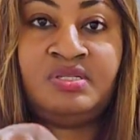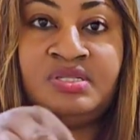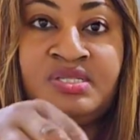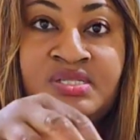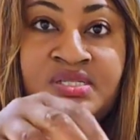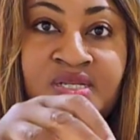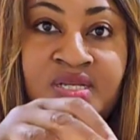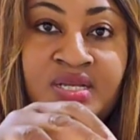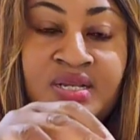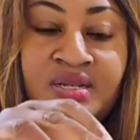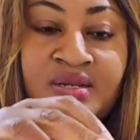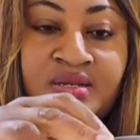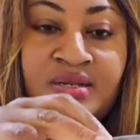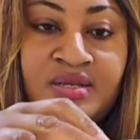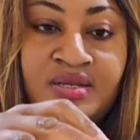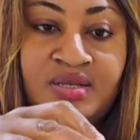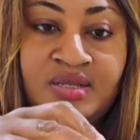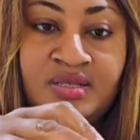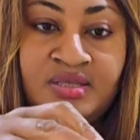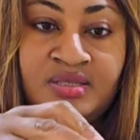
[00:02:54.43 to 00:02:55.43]
it.
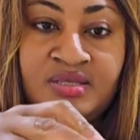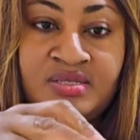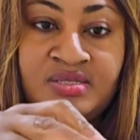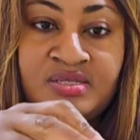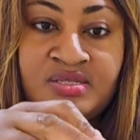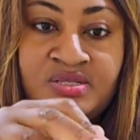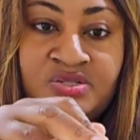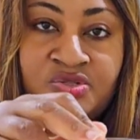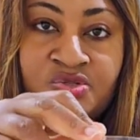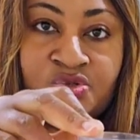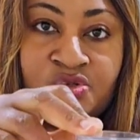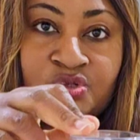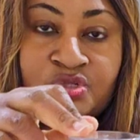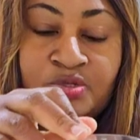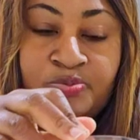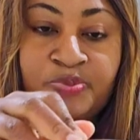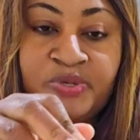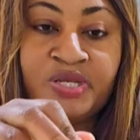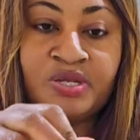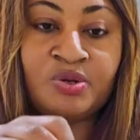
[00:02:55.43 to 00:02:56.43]
This is
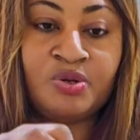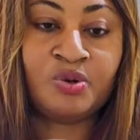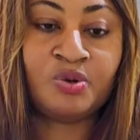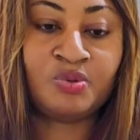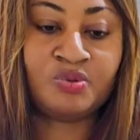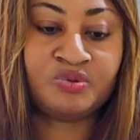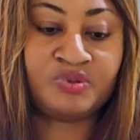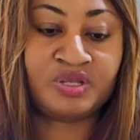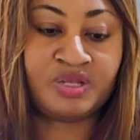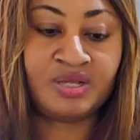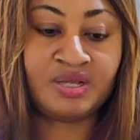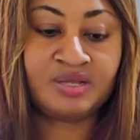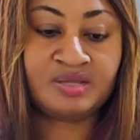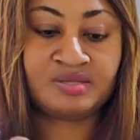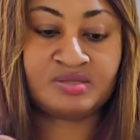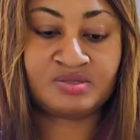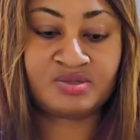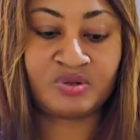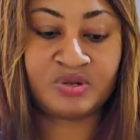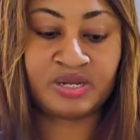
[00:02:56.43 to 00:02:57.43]
toothpick holder,
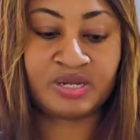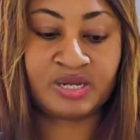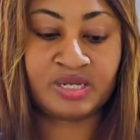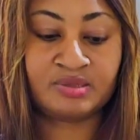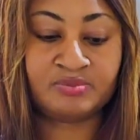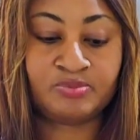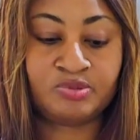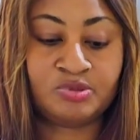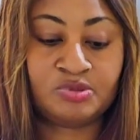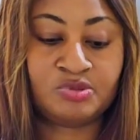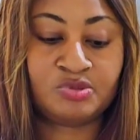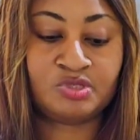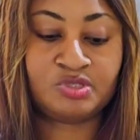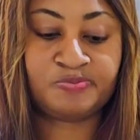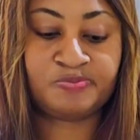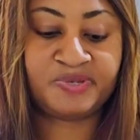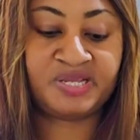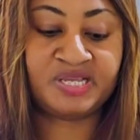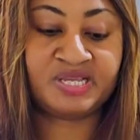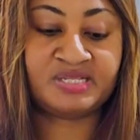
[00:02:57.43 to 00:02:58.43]
so I can put
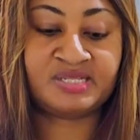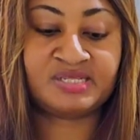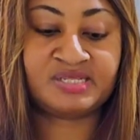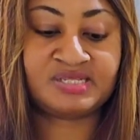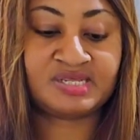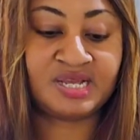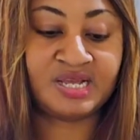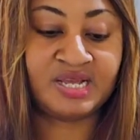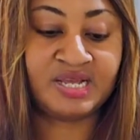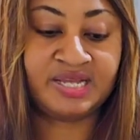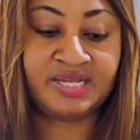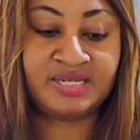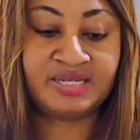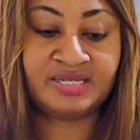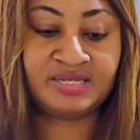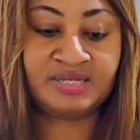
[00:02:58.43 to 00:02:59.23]
toothpick inside.